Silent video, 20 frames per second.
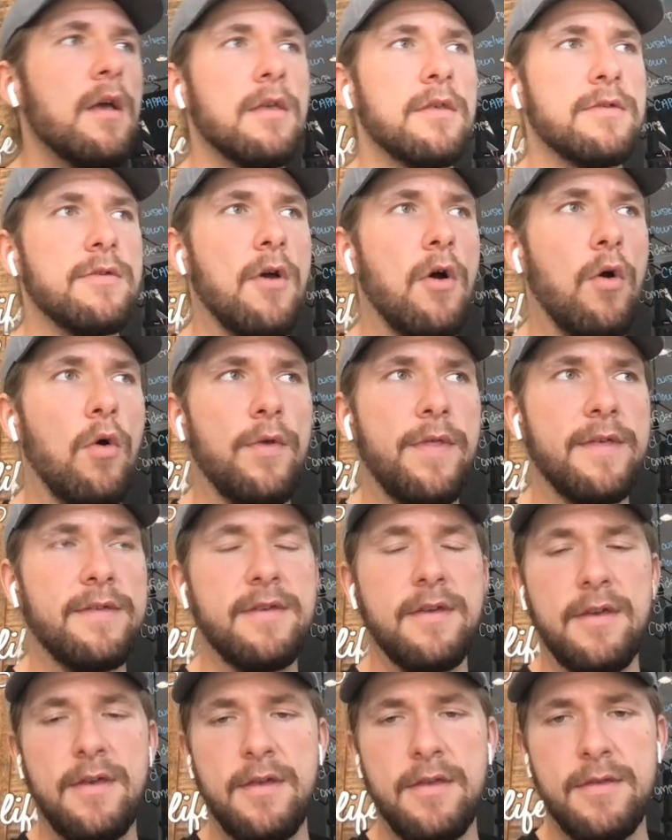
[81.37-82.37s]
So
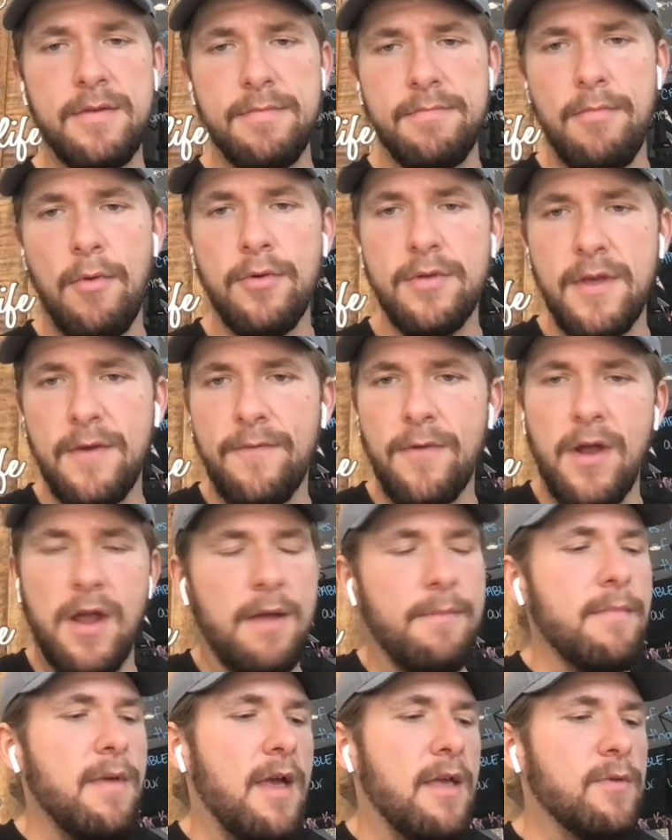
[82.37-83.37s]
this is mostly for
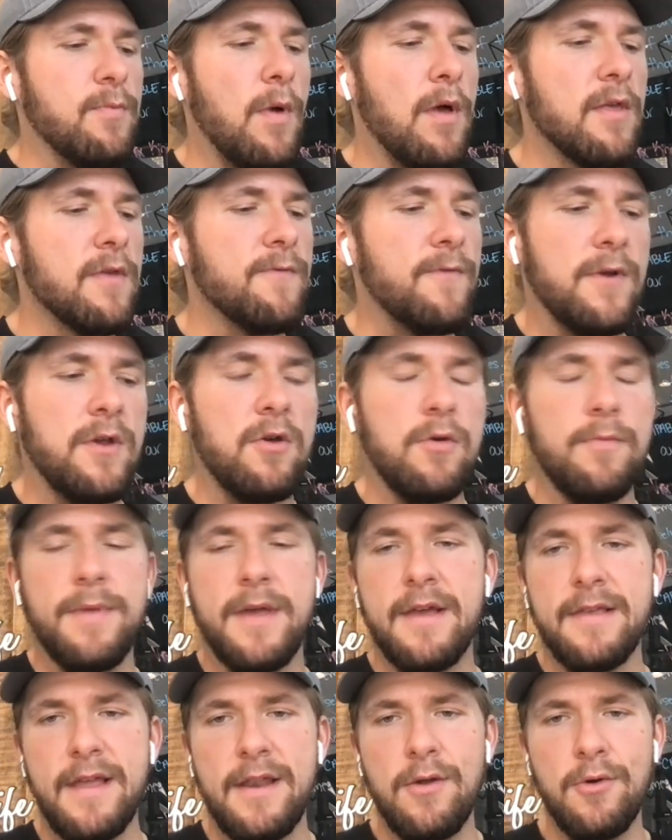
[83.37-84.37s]
him as well as for you,
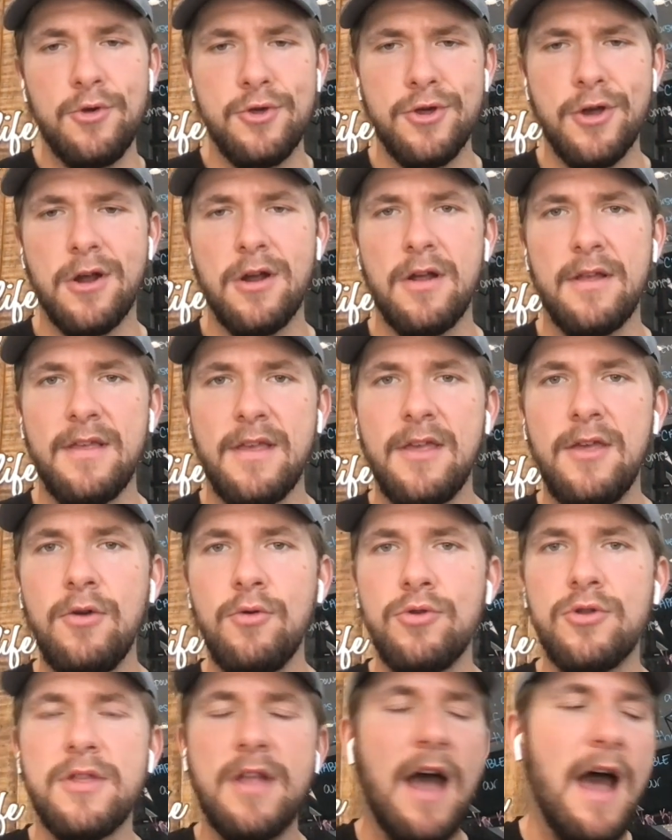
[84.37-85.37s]
because I know sugar is a
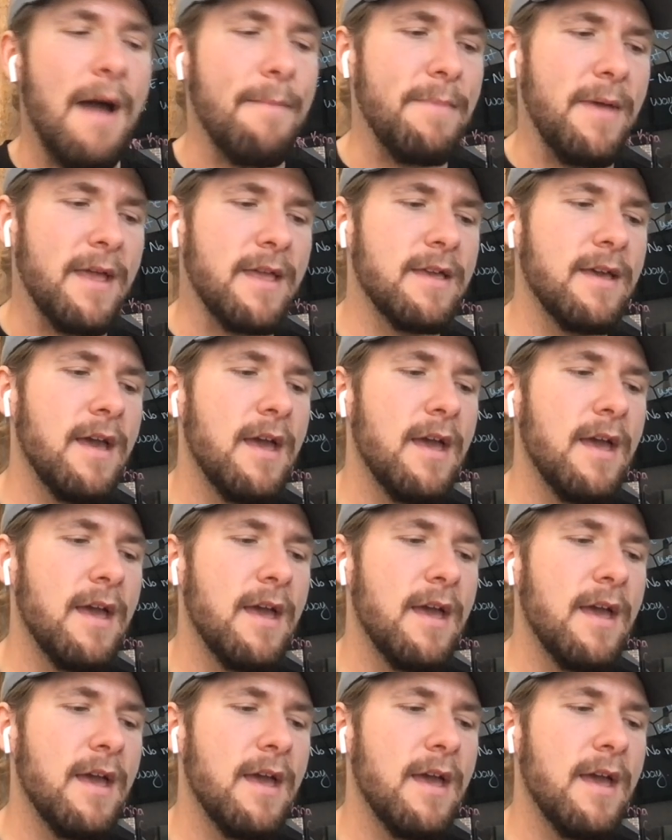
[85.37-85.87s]
huge topic